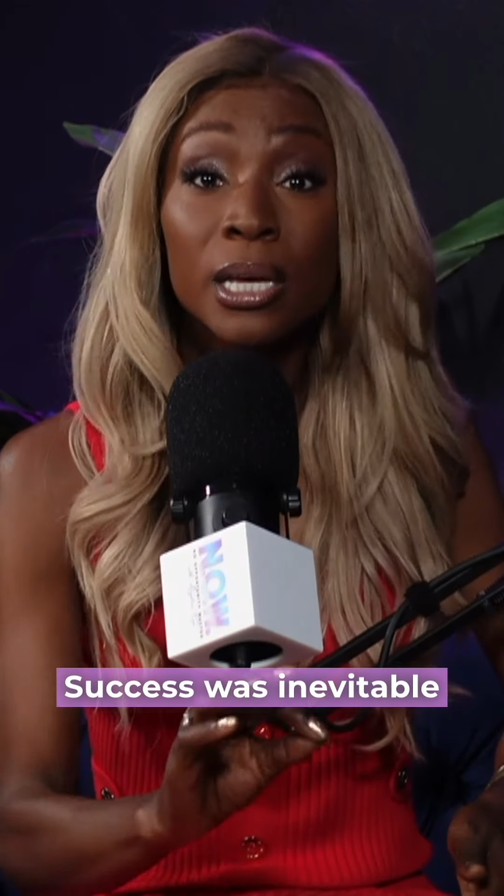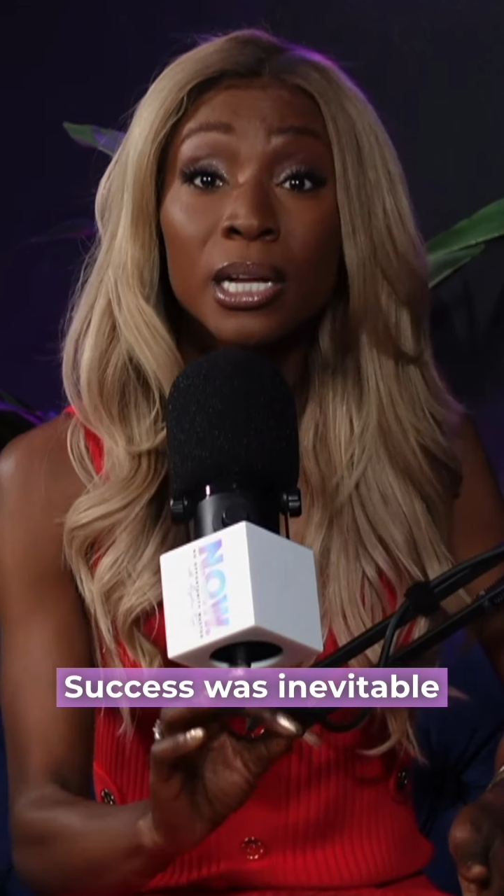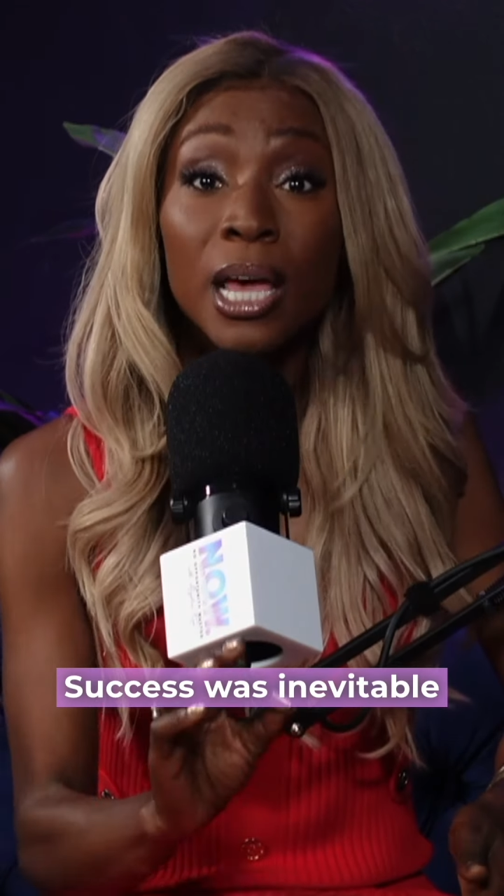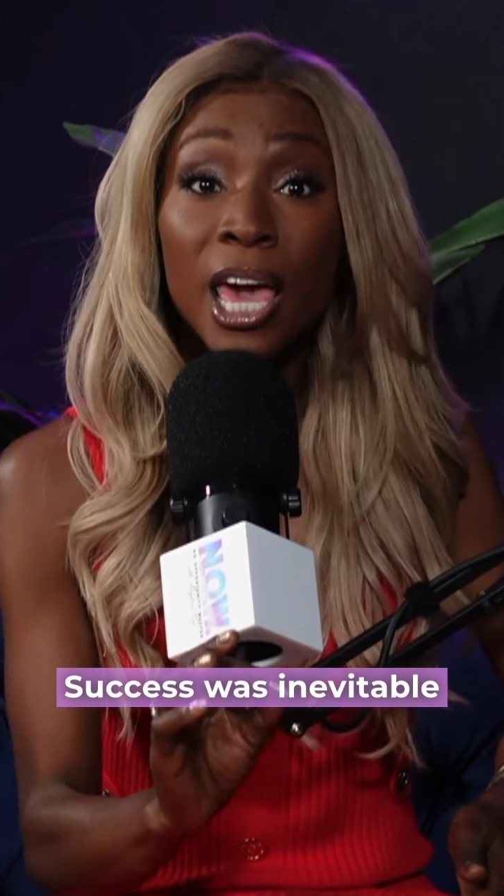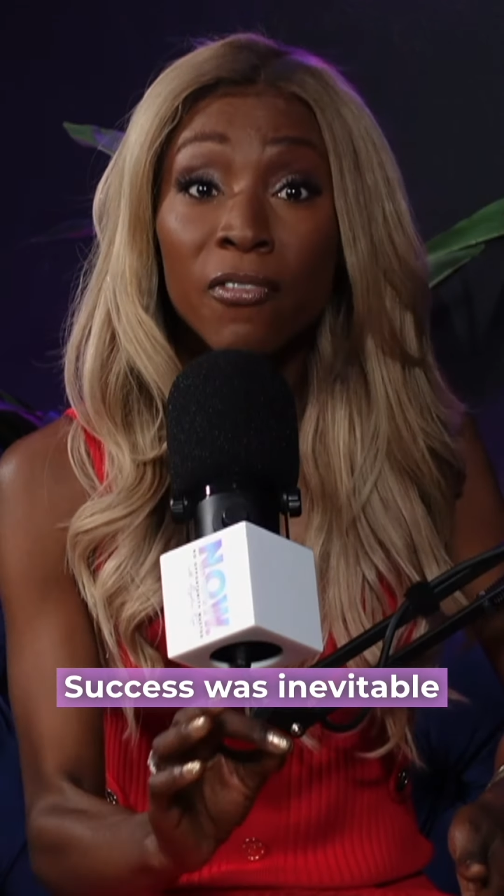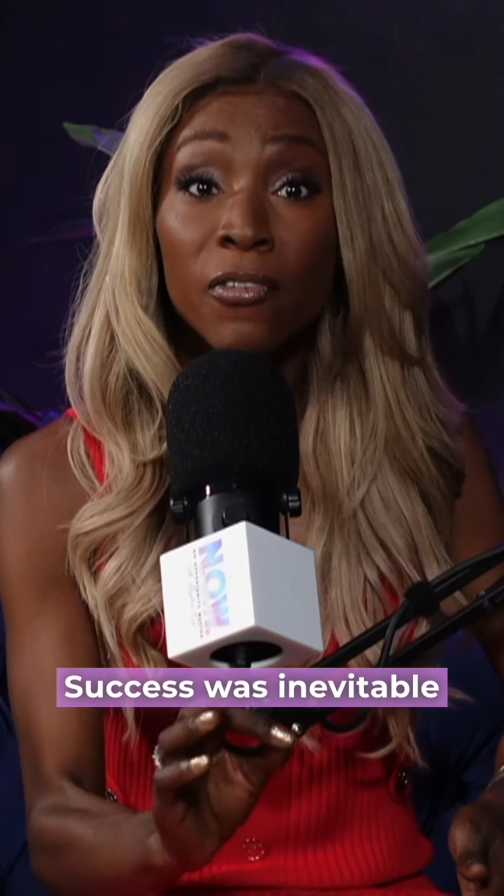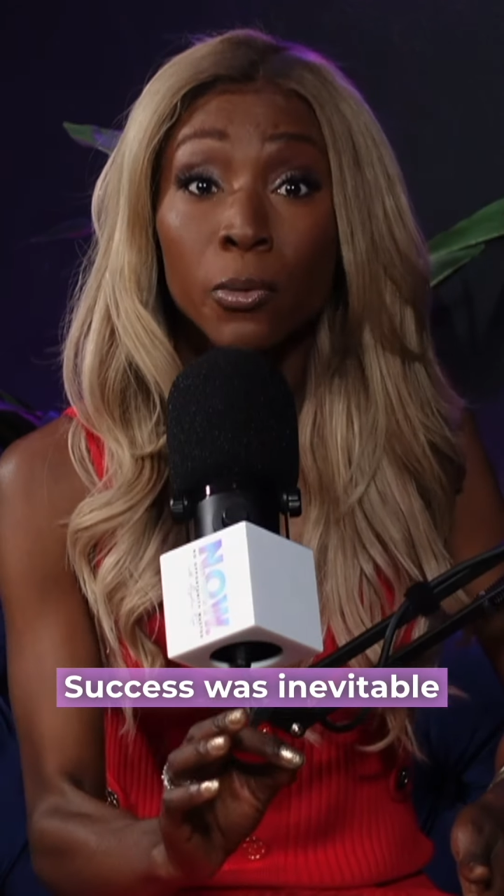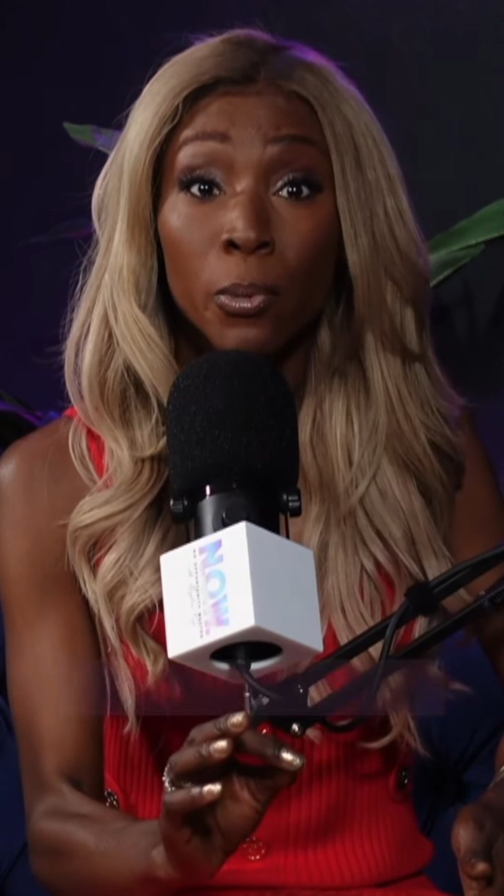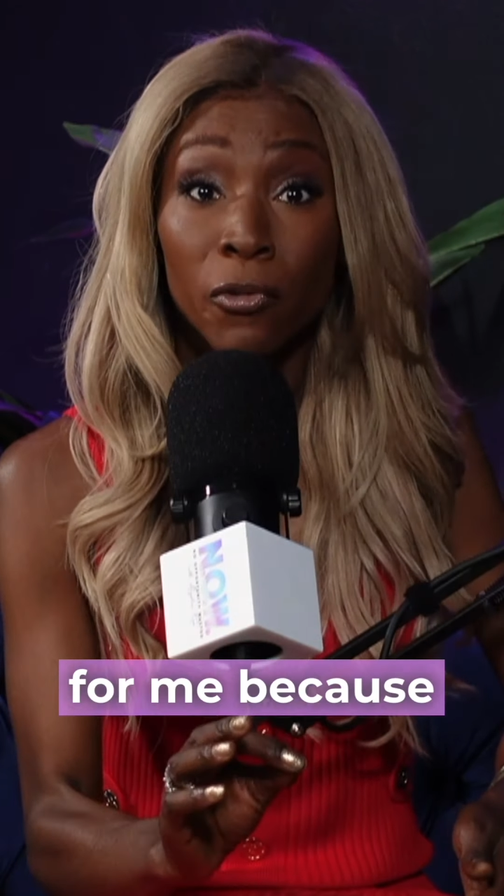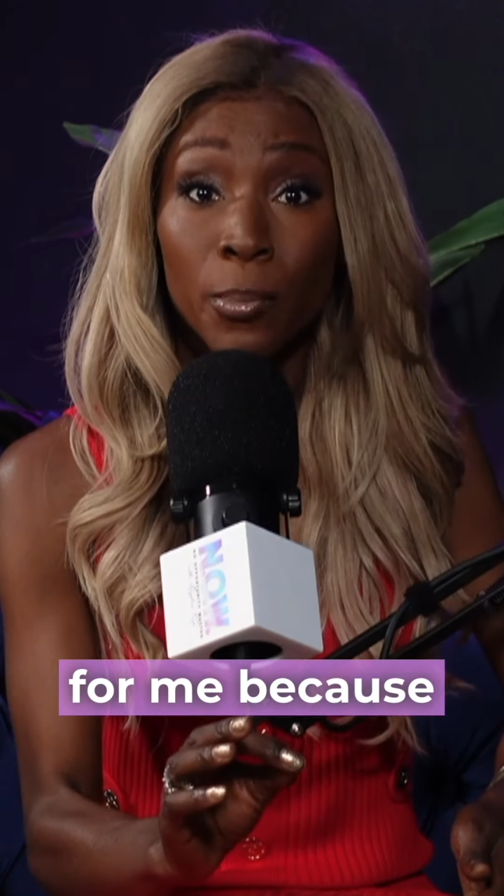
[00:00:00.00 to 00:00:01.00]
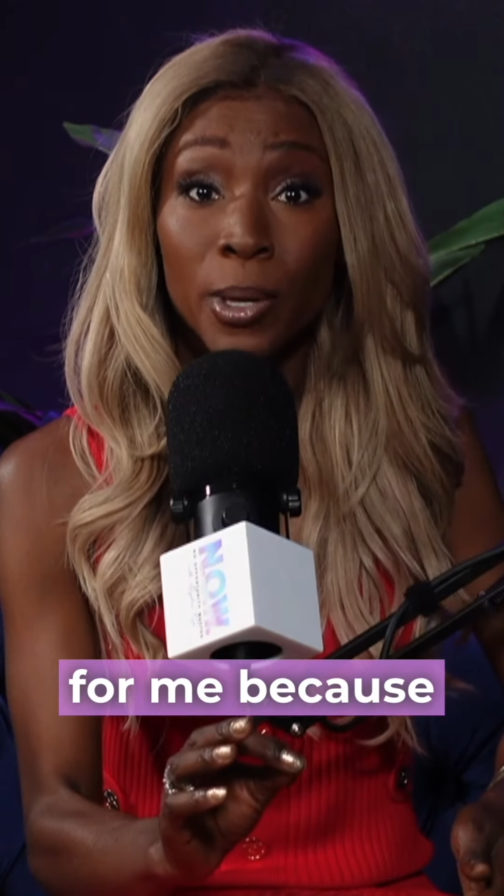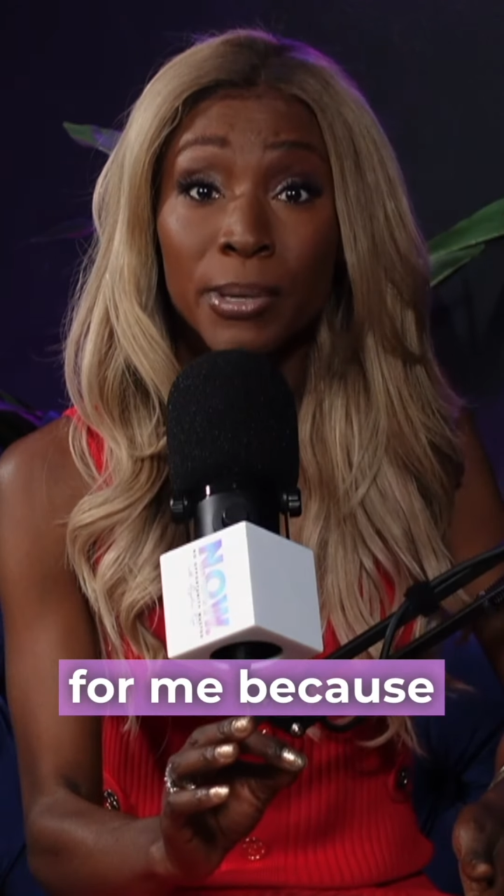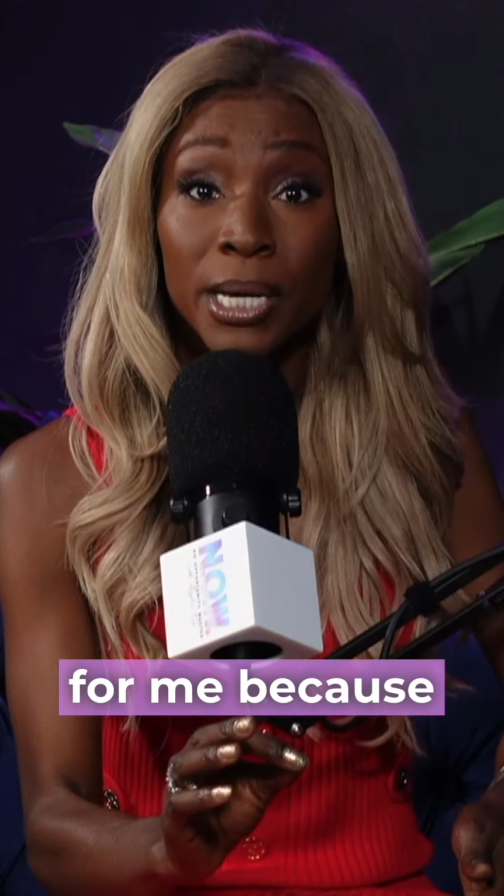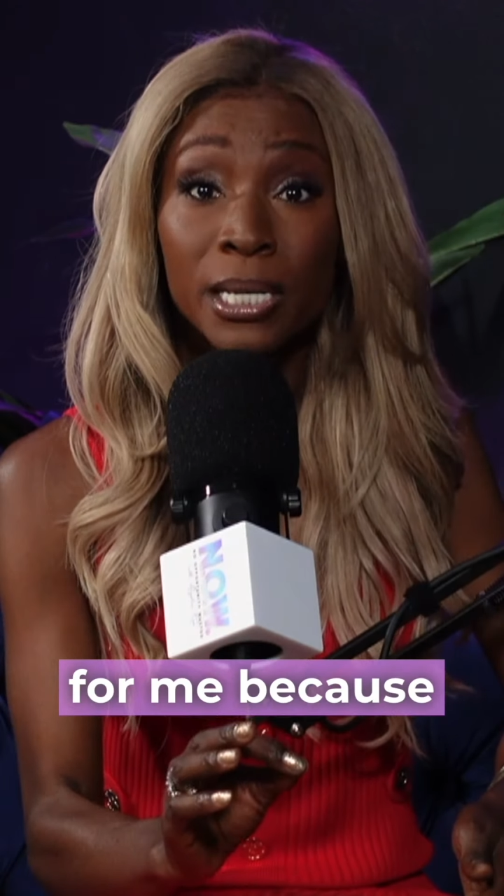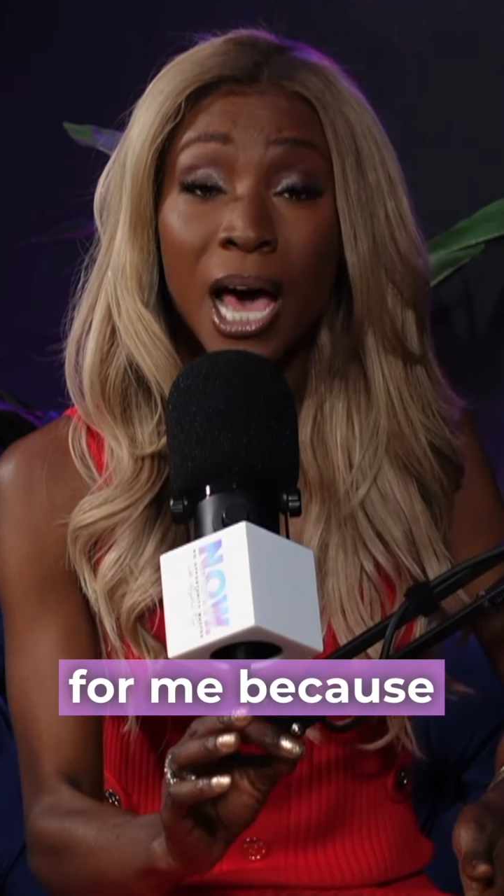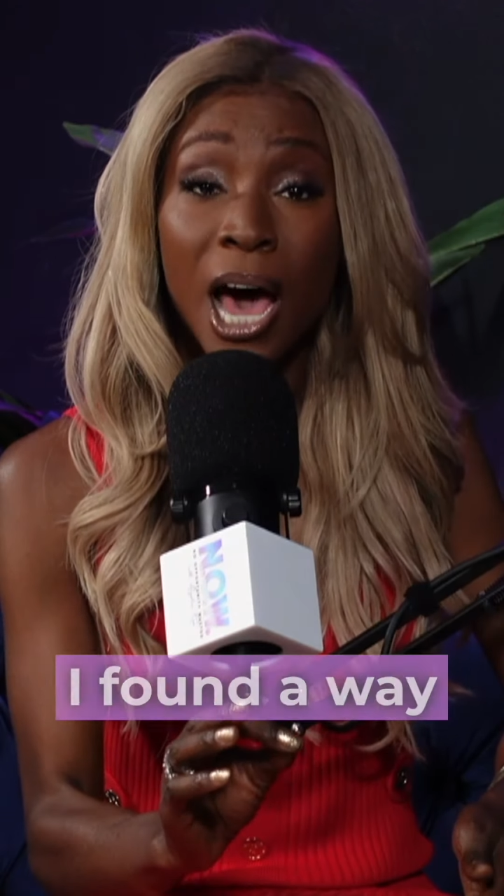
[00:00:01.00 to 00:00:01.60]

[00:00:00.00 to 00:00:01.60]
inevitable for me because